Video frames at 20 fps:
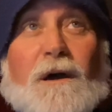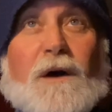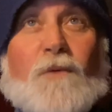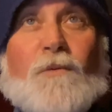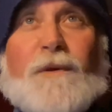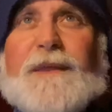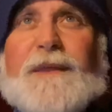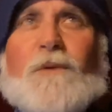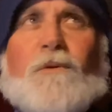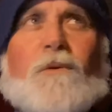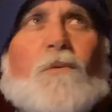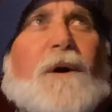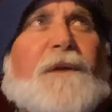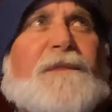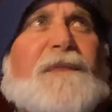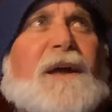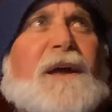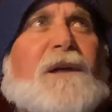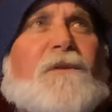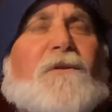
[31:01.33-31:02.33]
um, when they were what,
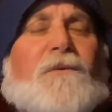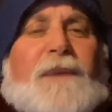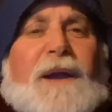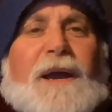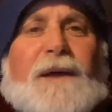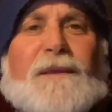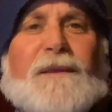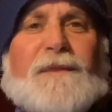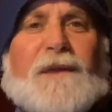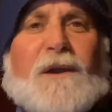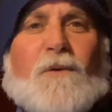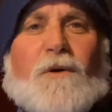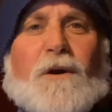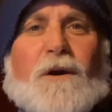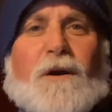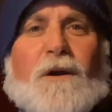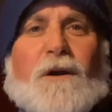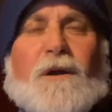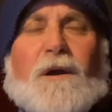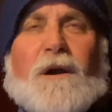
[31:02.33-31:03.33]
that other band that they
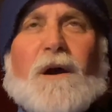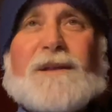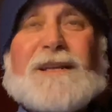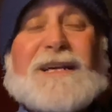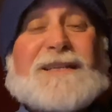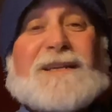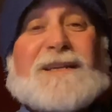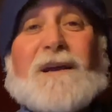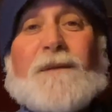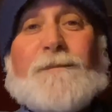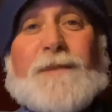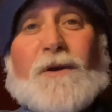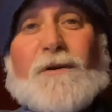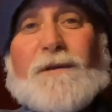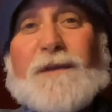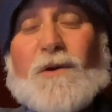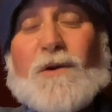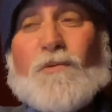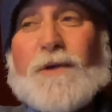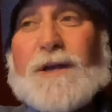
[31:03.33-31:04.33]
were. Doesn't compare to
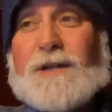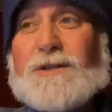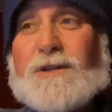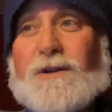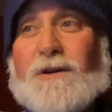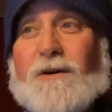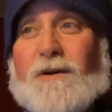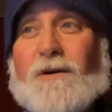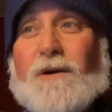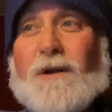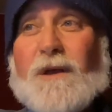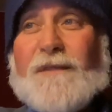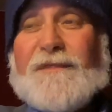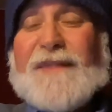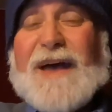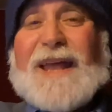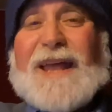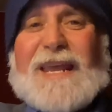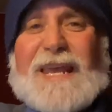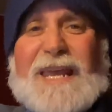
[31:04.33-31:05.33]
the original.
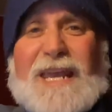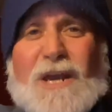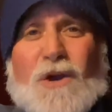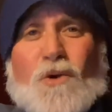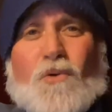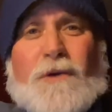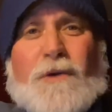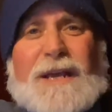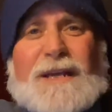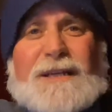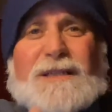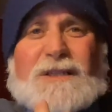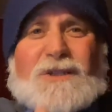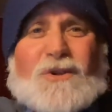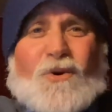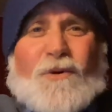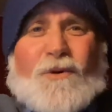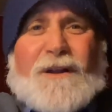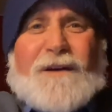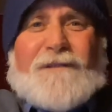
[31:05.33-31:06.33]
That eerie
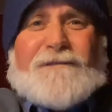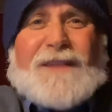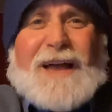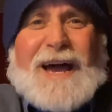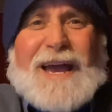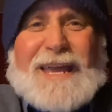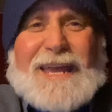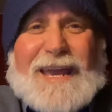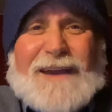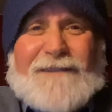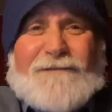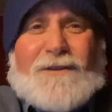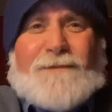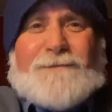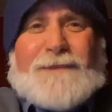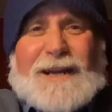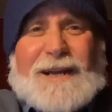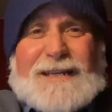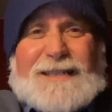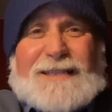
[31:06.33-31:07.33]
sort of like
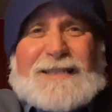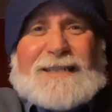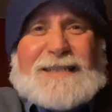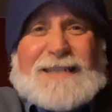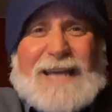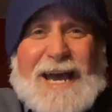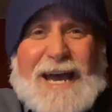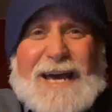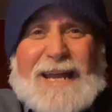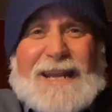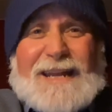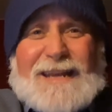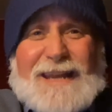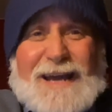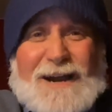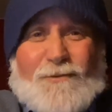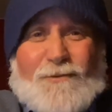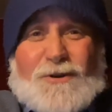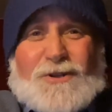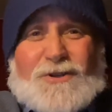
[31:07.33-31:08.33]
everybody's dead and
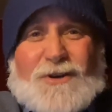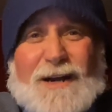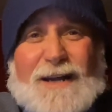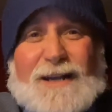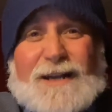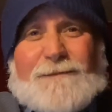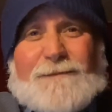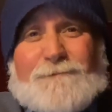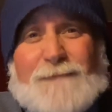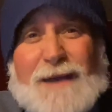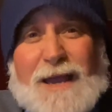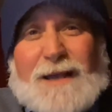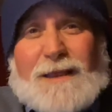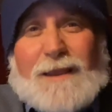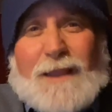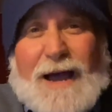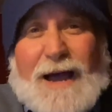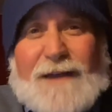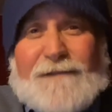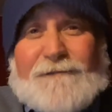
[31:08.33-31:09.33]
now we're trying to make
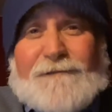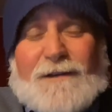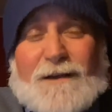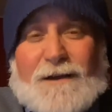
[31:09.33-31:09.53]
life